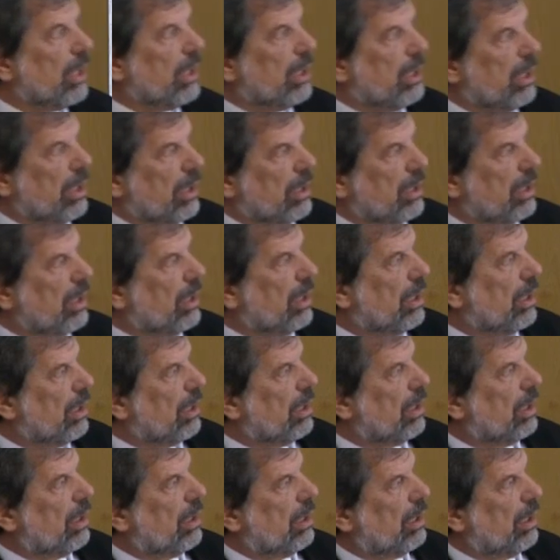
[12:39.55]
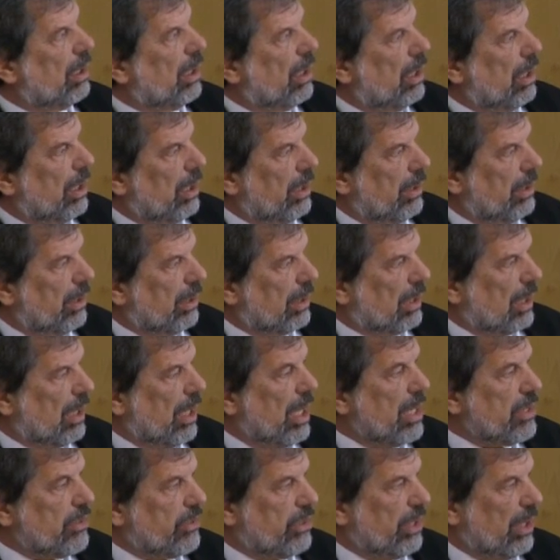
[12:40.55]
In a
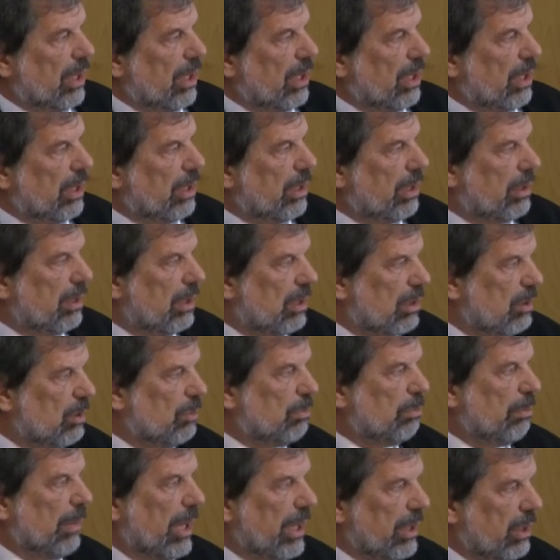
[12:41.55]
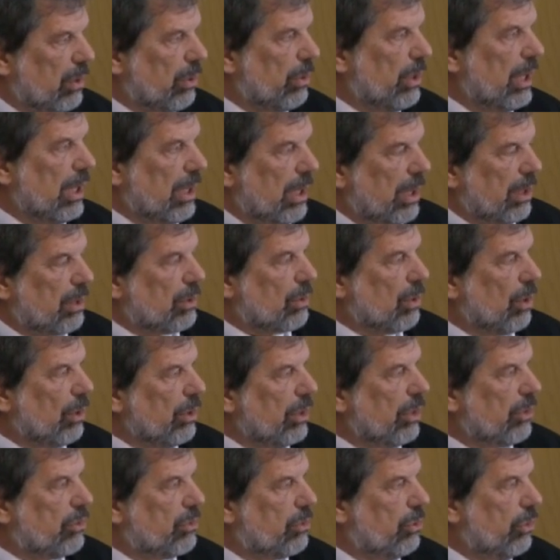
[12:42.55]
classical
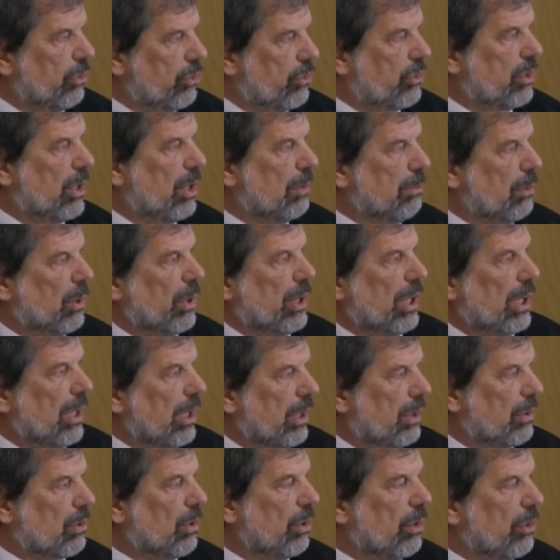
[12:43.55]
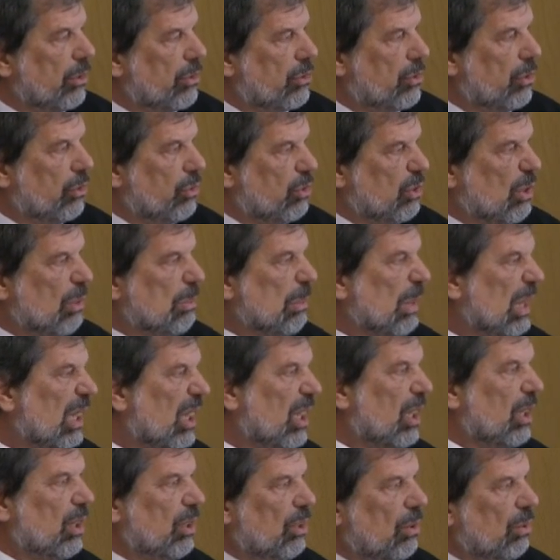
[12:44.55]
microelectronic system or electronic system,
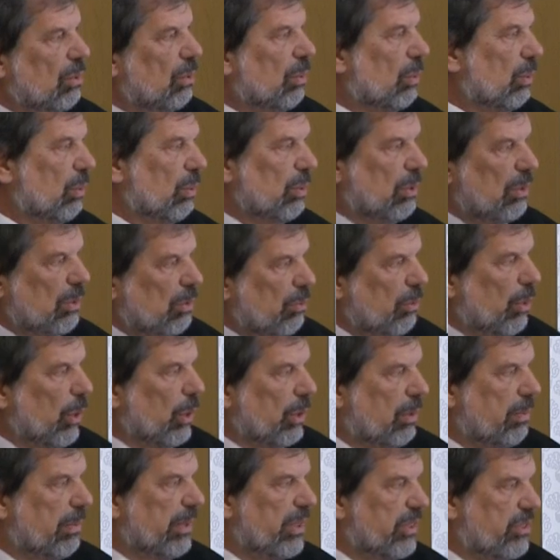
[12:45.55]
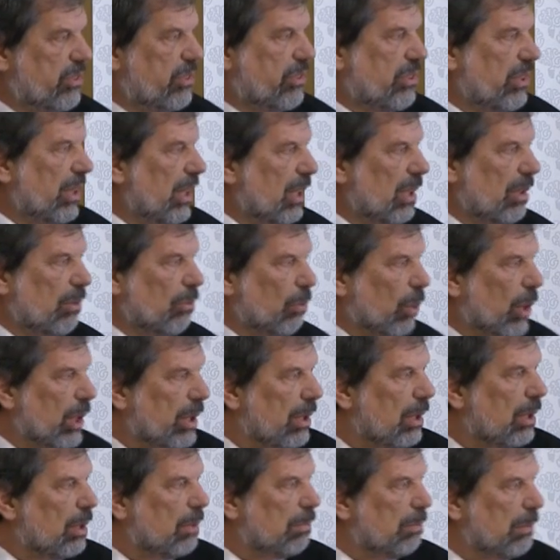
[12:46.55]
you work with
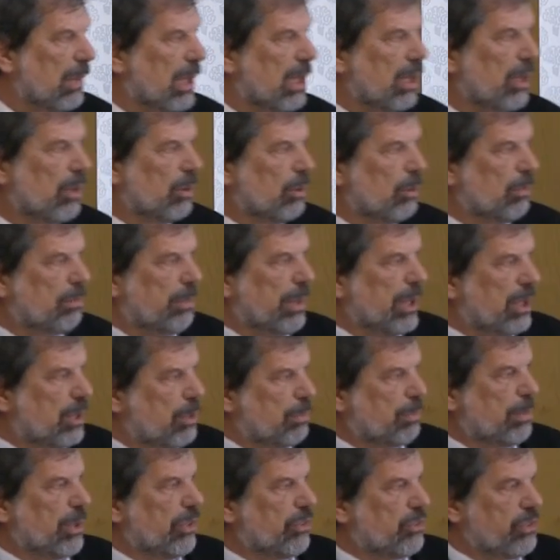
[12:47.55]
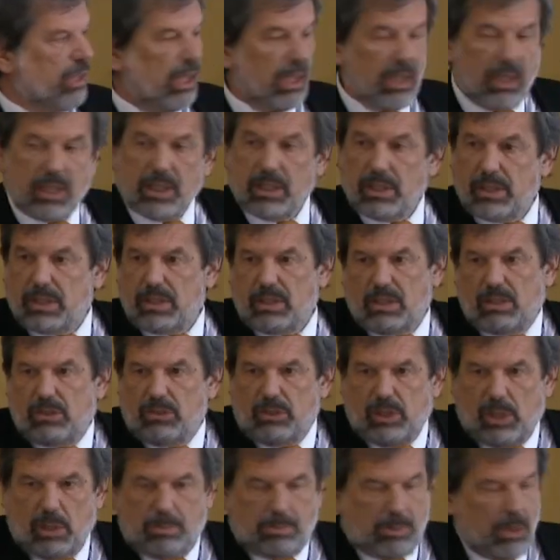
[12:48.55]
1 million bit per second,
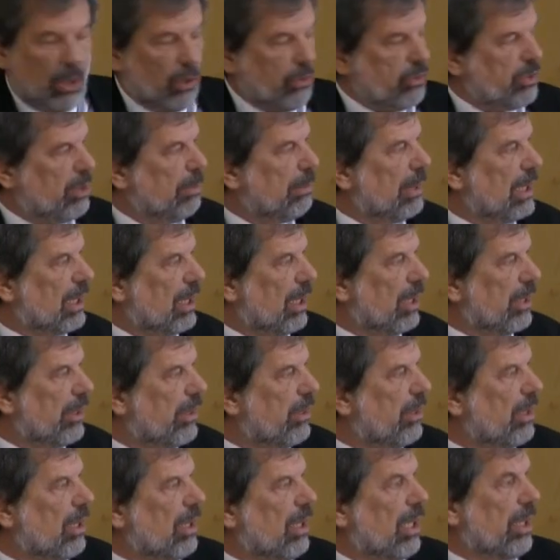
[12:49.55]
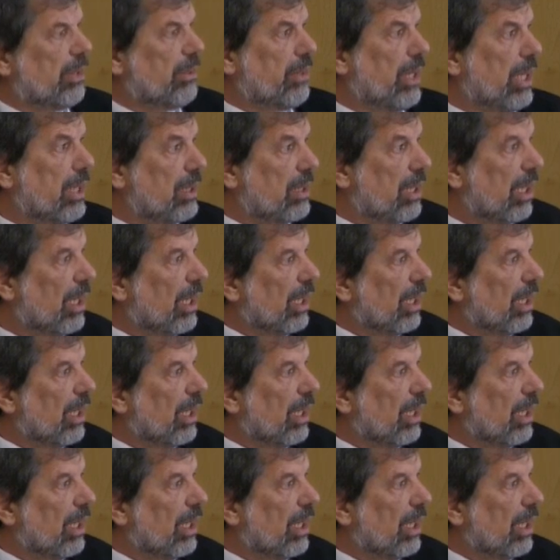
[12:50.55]
approximately like that.